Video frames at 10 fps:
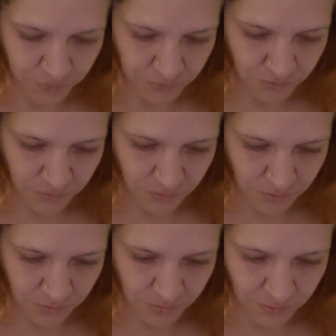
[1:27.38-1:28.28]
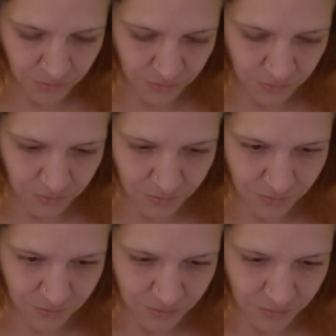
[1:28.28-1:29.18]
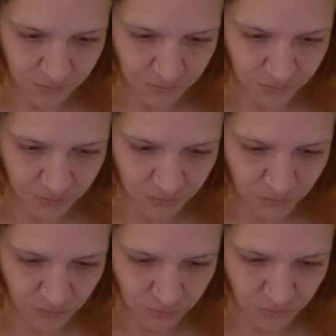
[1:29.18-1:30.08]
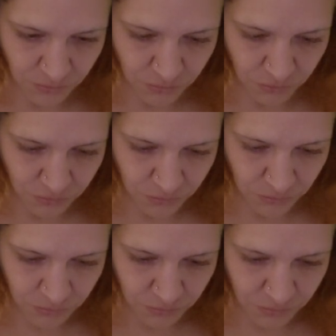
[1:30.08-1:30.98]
(no one is talking)